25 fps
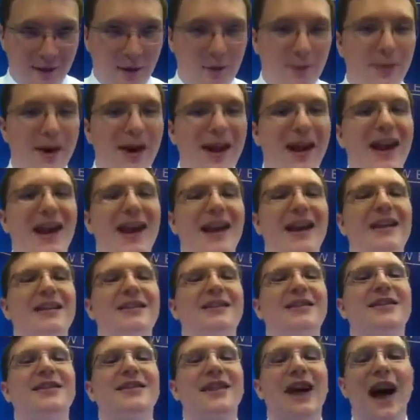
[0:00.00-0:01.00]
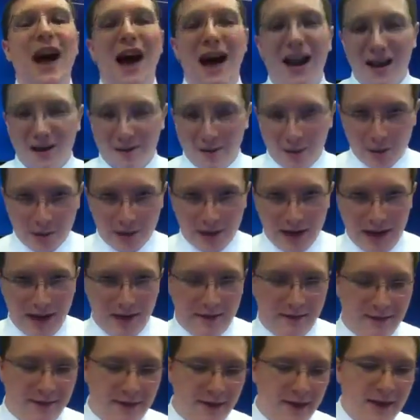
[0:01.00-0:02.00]
A big sigh of
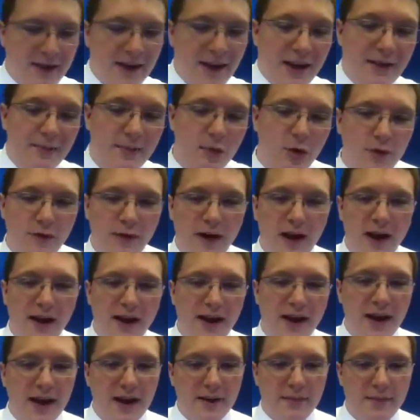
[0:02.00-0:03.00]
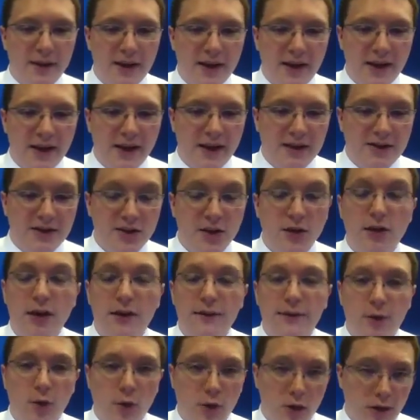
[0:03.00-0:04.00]
relief can move on in, because
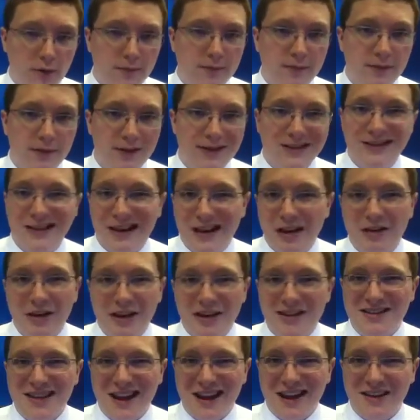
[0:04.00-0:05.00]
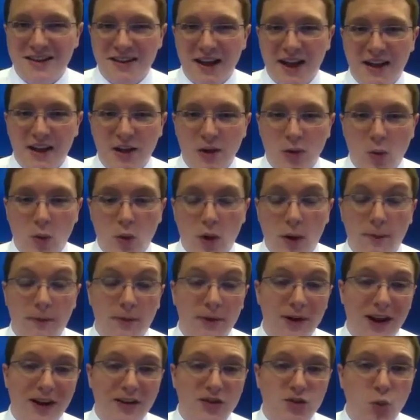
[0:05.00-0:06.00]
34, that's not exactly warm
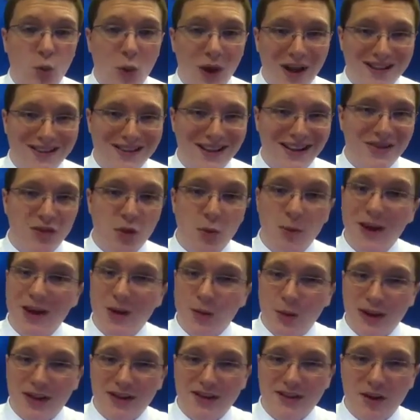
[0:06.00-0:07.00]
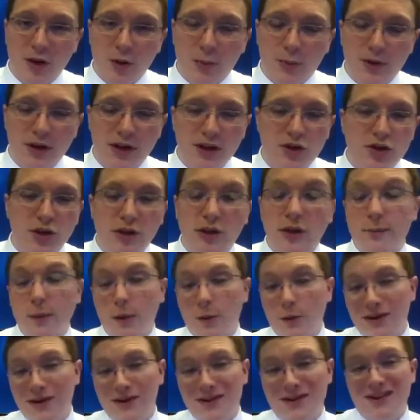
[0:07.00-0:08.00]
for next Wednesday. So midweek still pretty chilly,
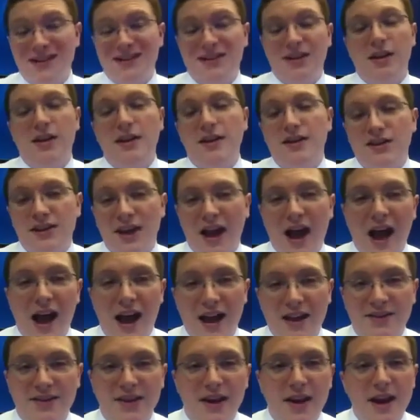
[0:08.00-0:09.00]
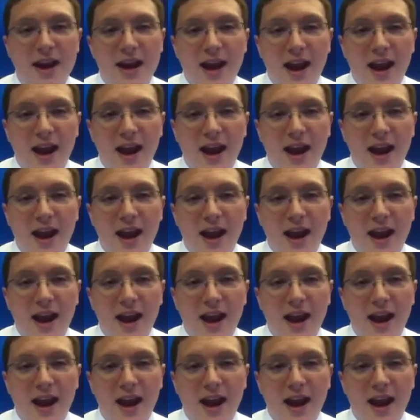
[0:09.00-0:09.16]
but we see sunny skies.